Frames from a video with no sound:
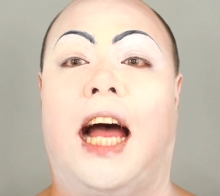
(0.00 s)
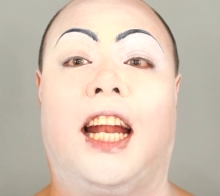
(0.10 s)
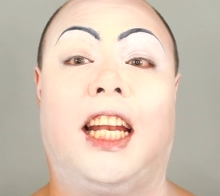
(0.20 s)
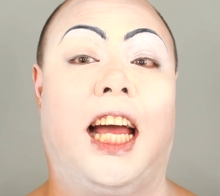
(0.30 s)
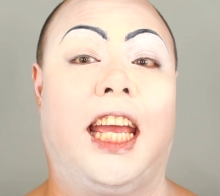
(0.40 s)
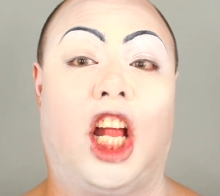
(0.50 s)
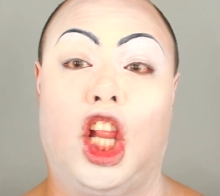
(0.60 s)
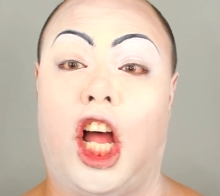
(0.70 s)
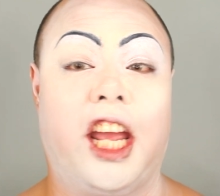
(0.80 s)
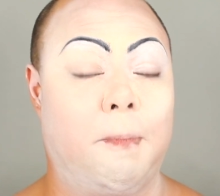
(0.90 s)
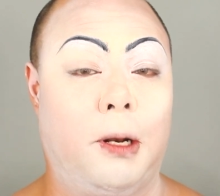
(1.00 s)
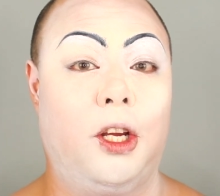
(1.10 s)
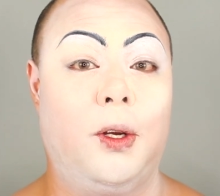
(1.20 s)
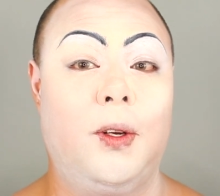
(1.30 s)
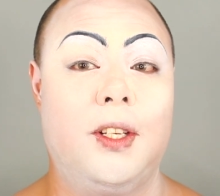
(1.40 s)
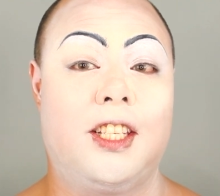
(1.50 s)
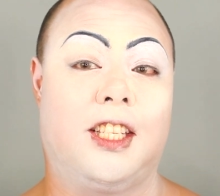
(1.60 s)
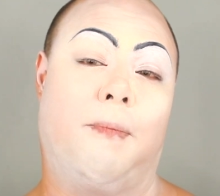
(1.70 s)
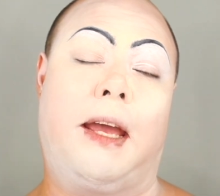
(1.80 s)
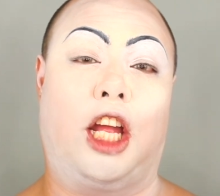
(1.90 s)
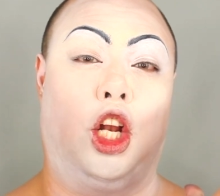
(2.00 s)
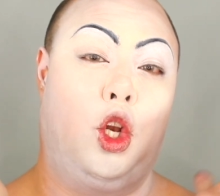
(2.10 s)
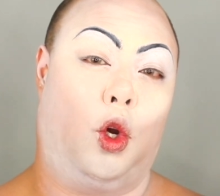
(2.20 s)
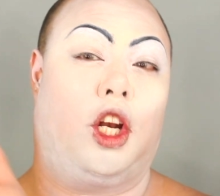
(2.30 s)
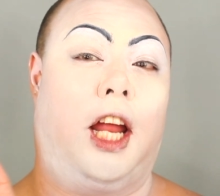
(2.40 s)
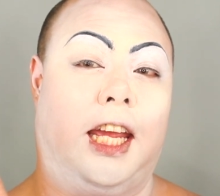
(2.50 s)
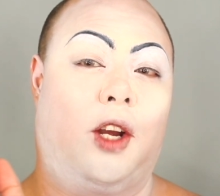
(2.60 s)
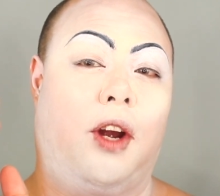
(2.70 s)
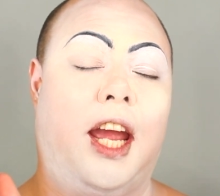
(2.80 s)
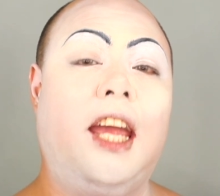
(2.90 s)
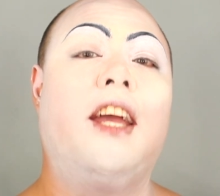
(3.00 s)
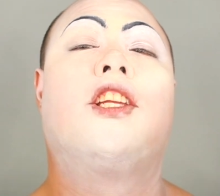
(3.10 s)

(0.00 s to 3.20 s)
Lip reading: and like light blues to make it look like gray.